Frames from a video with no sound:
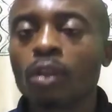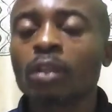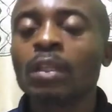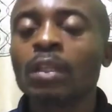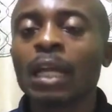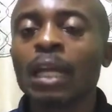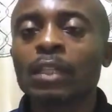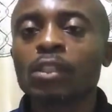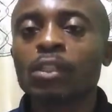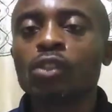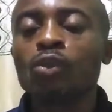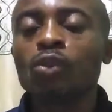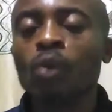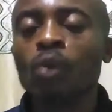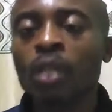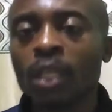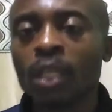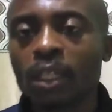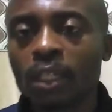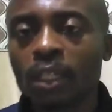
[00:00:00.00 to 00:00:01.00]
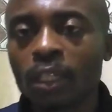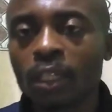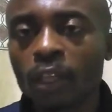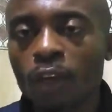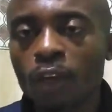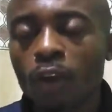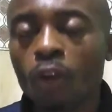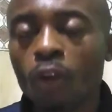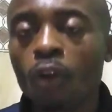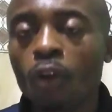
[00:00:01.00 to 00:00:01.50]
that you need
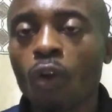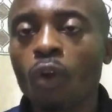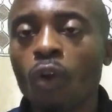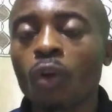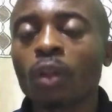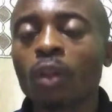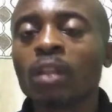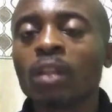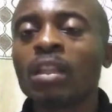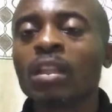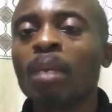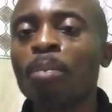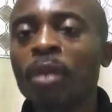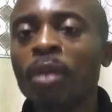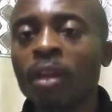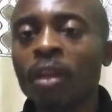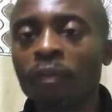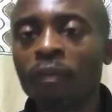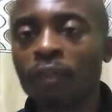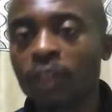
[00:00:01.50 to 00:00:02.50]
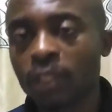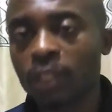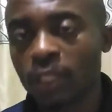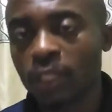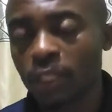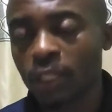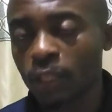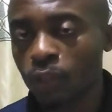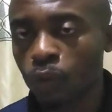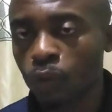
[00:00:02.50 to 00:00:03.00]
or the benefit
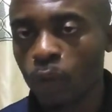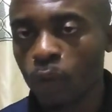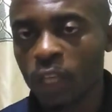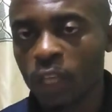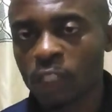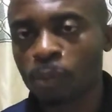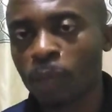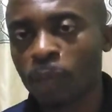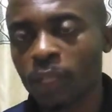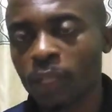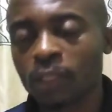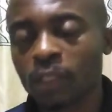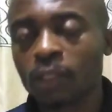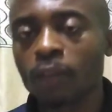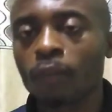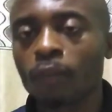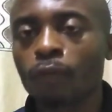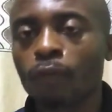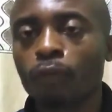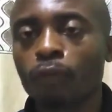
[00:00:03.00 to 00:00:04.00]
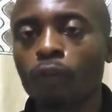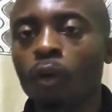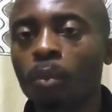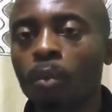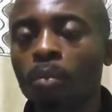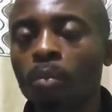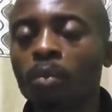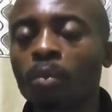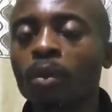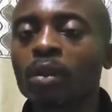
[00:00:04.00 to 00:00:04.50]
you expect from
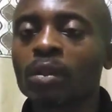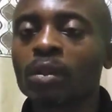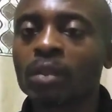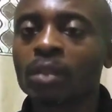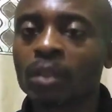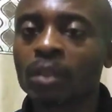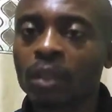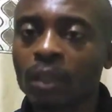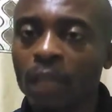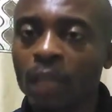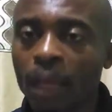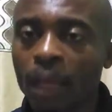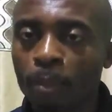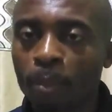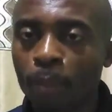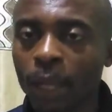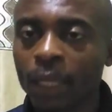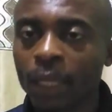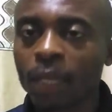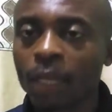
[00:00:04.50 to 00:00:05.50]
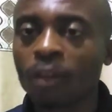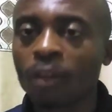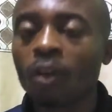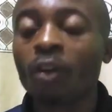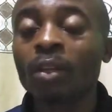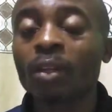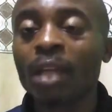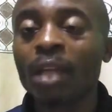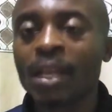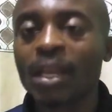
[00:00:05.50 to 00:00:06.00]
embarking
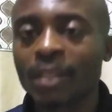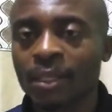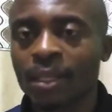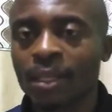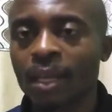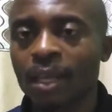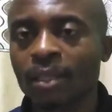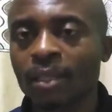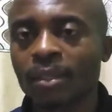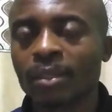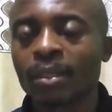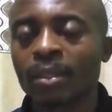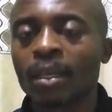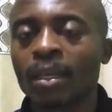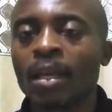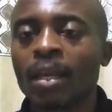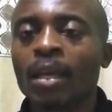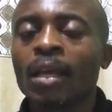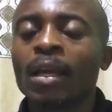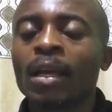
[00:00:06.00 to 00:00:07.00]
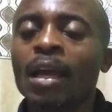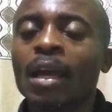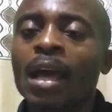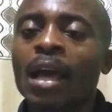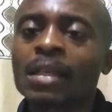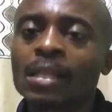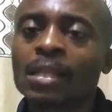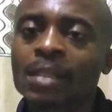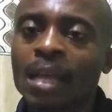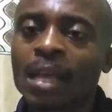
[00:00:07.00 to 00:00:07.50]
on exercise.
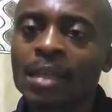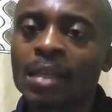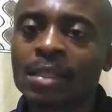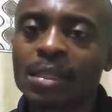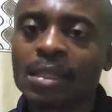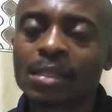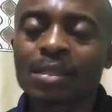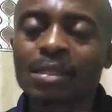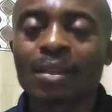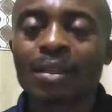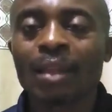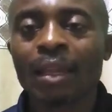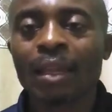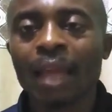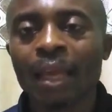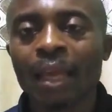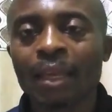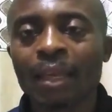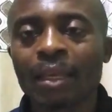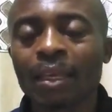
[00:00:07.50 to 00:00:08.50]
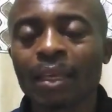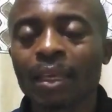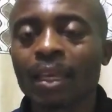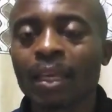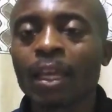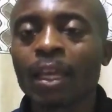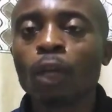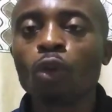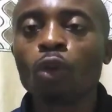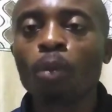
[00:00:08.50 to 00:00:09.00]
Exercises like
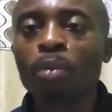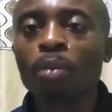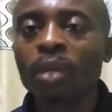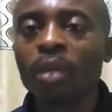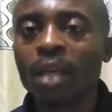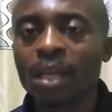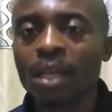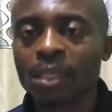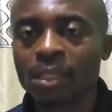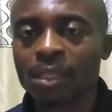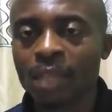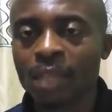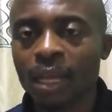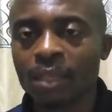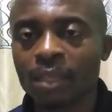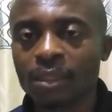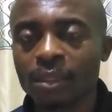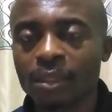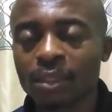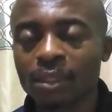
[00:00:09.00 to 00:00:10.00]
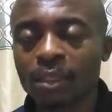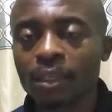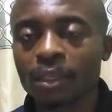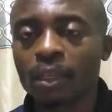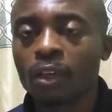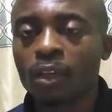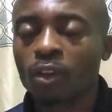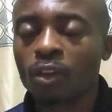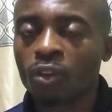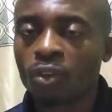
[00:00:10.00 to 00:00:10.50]
aerobic exercise,
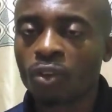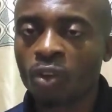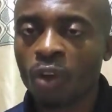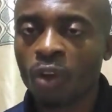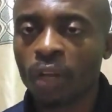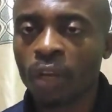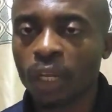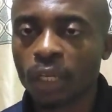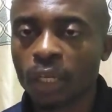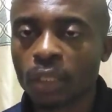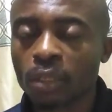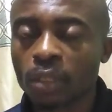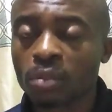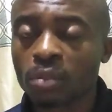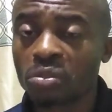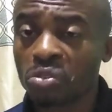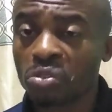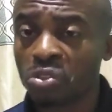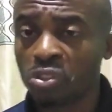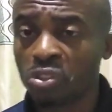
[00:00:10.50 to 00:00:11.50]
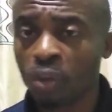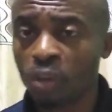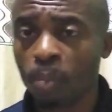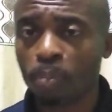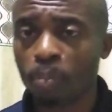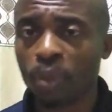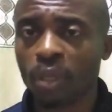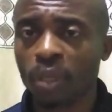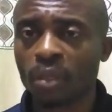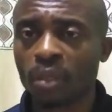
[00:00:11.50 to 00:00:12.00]
running,
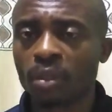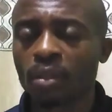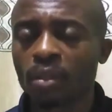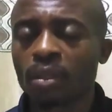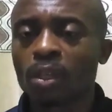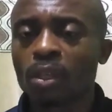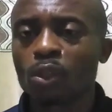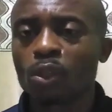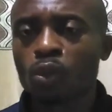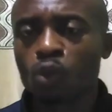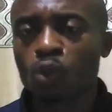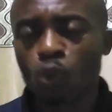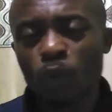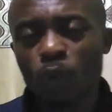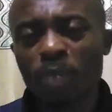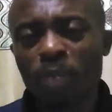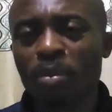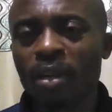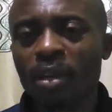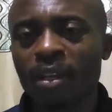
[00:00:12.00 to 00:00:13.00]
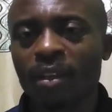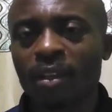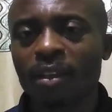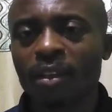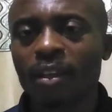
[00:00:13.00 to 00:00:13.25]
jumping, swimming,